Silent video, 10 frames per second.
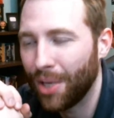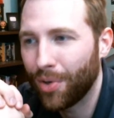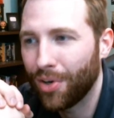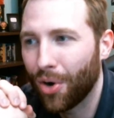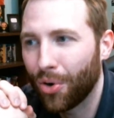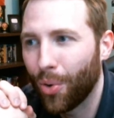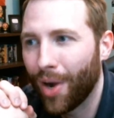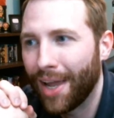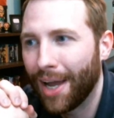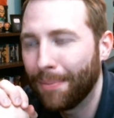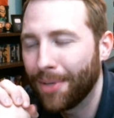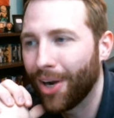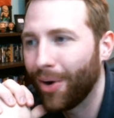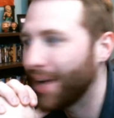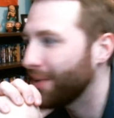wouldn't know who I am. You
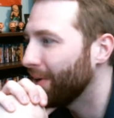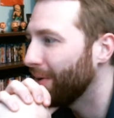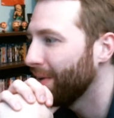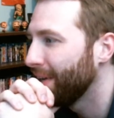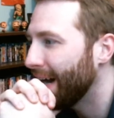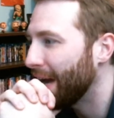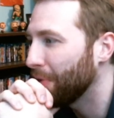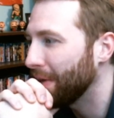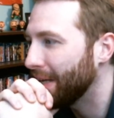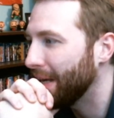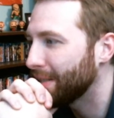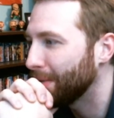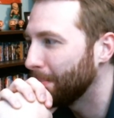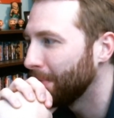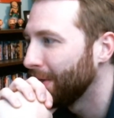know, I don't know. I don't think
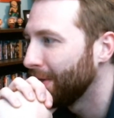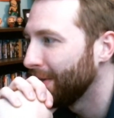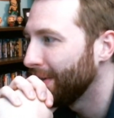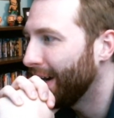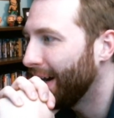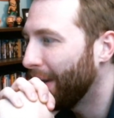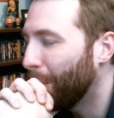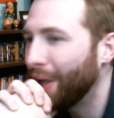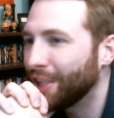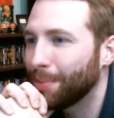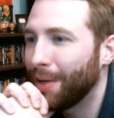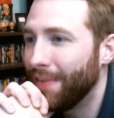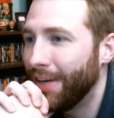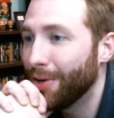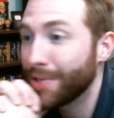Geekdom watches my
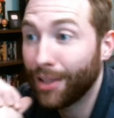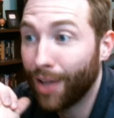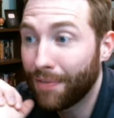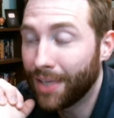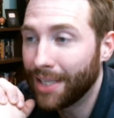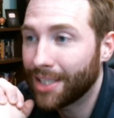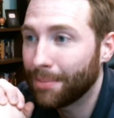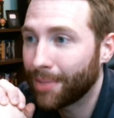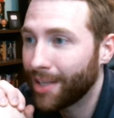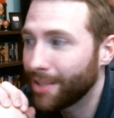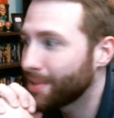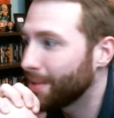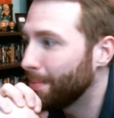videos. I love Geekdom. Geekdom's